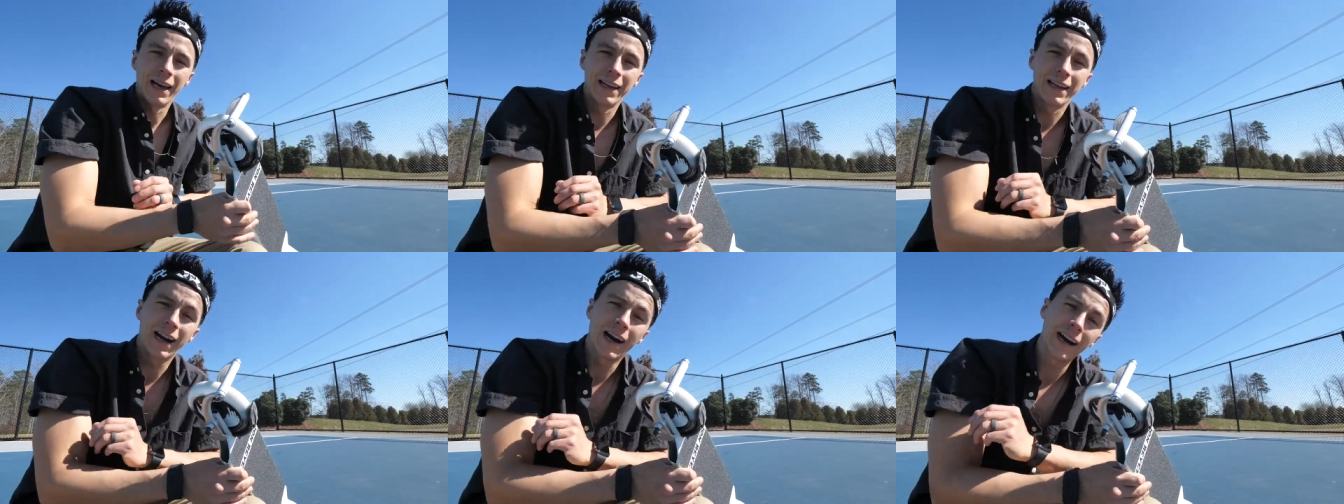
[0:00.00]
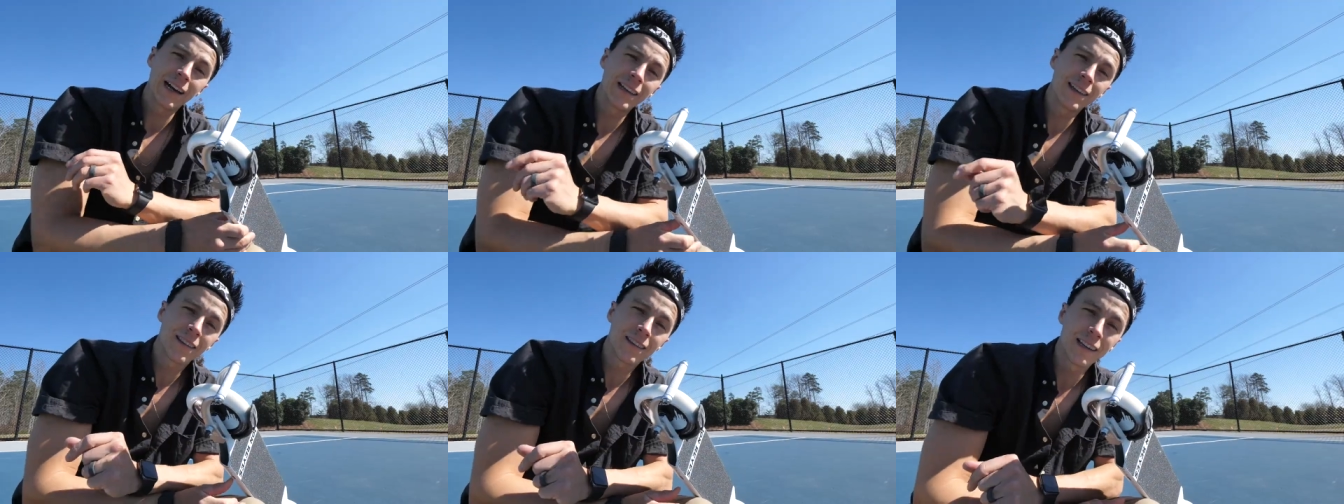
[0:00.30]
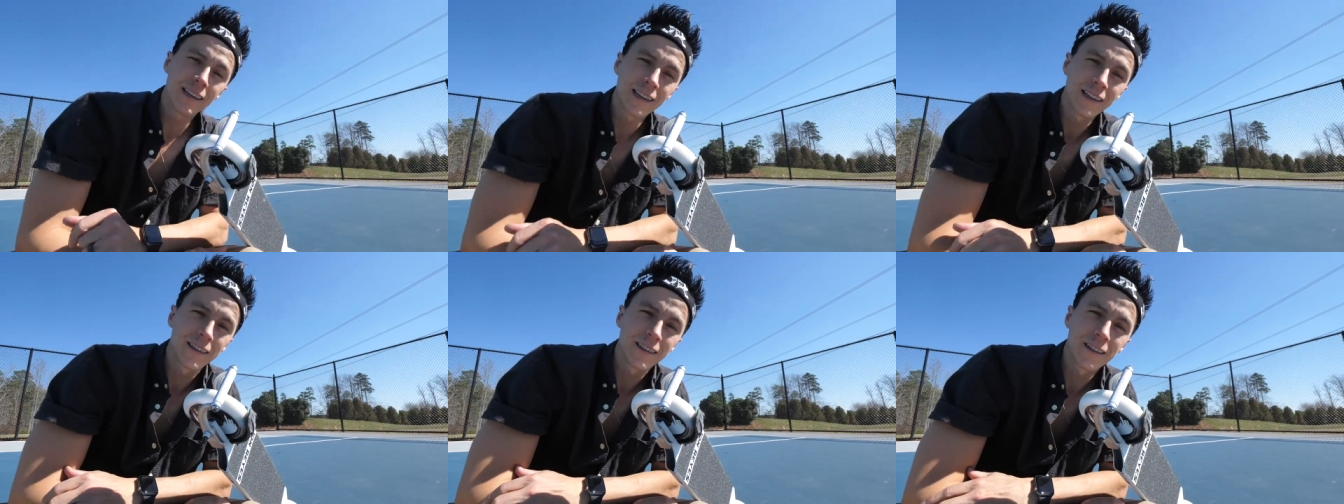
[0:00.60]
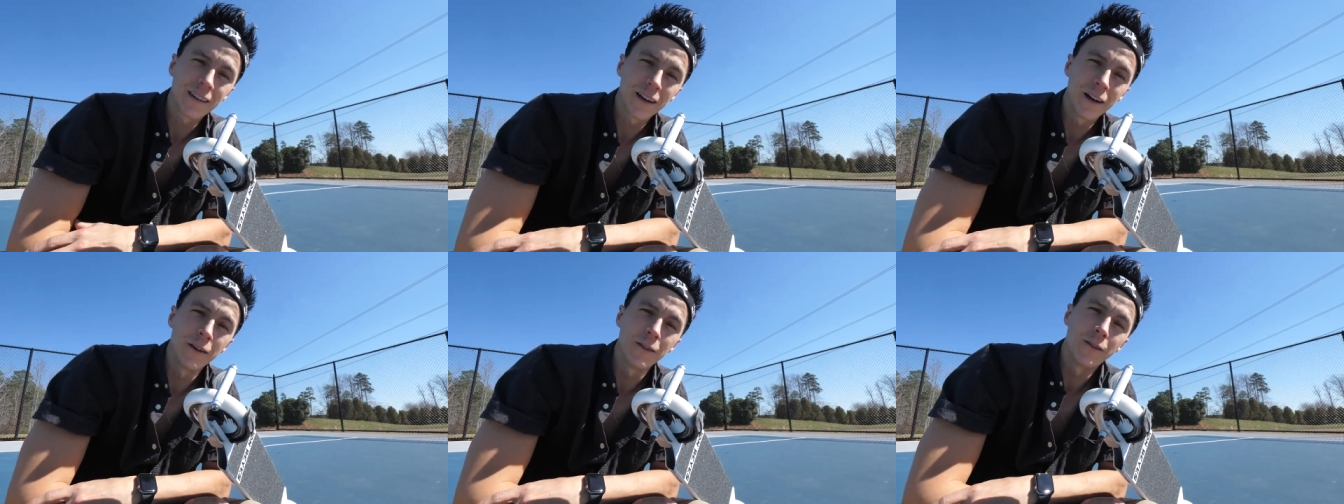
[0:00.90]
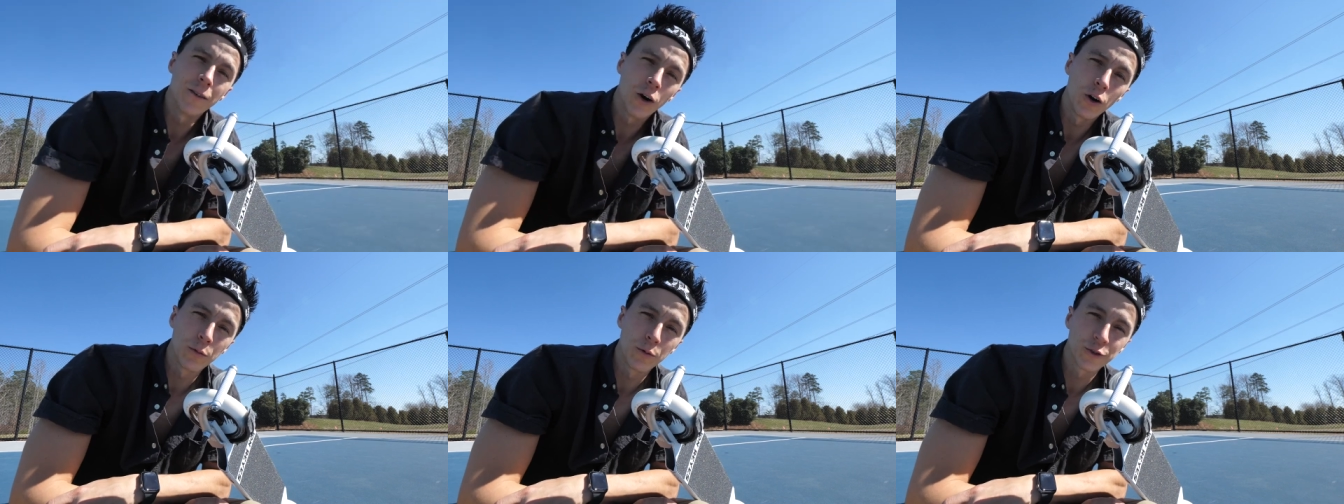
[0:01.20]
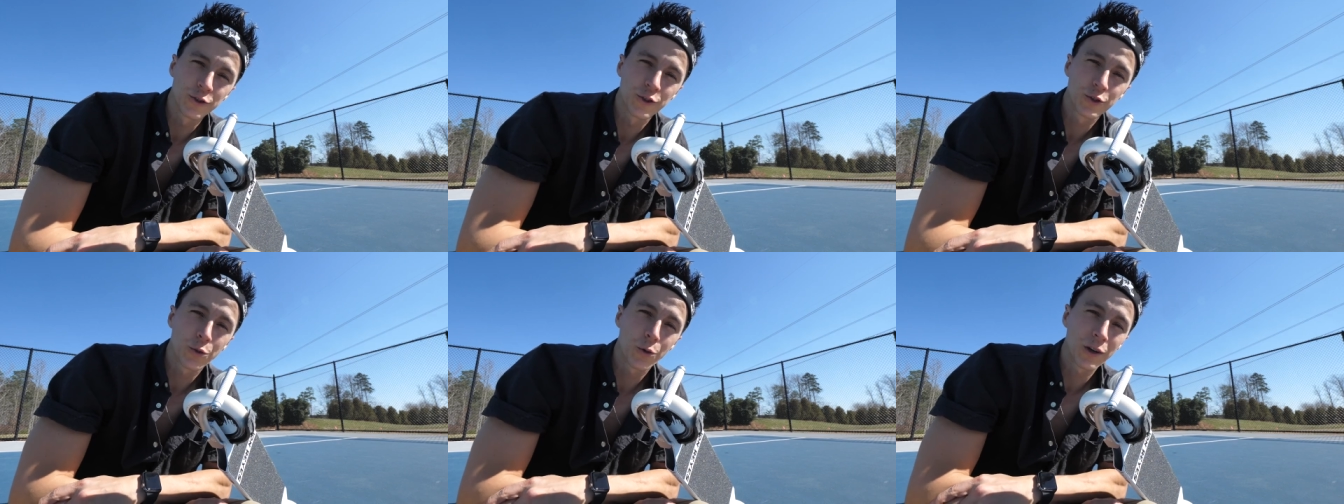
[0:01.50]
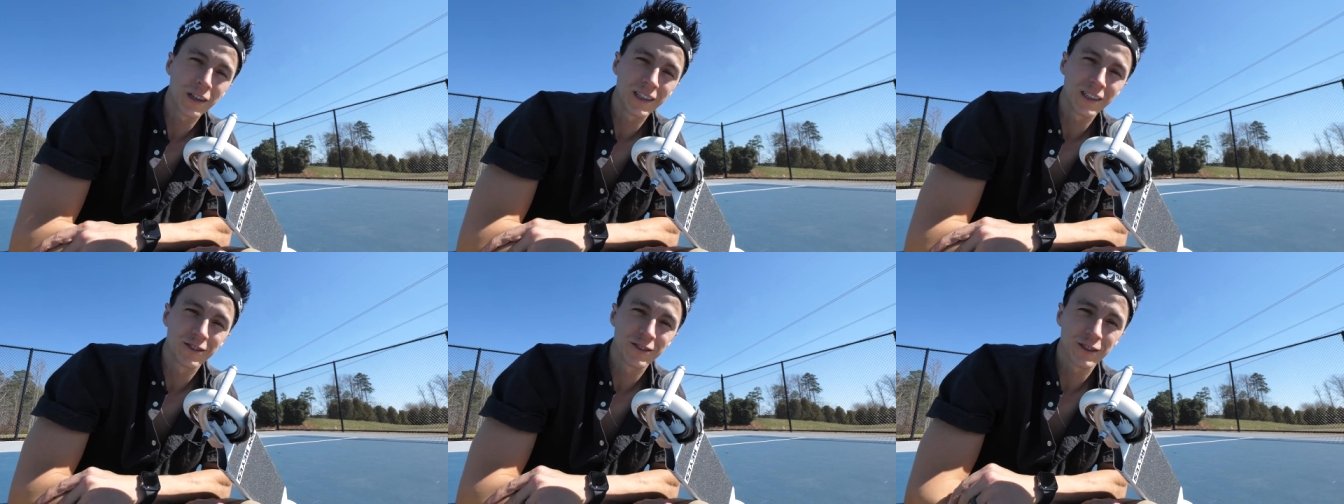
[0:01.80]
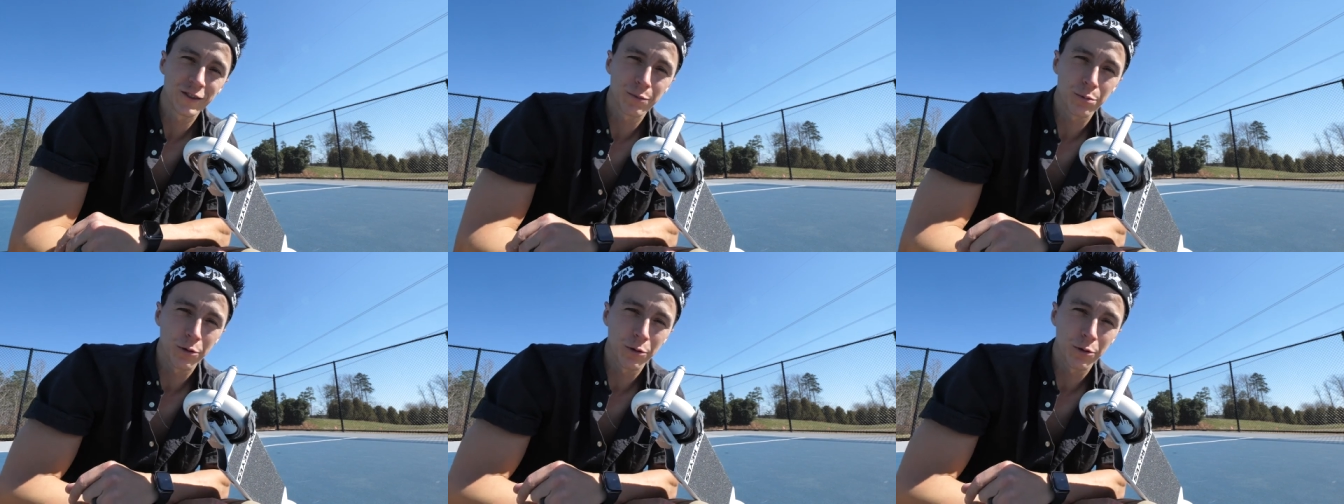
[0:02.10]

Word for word: and I think of almost 20 years of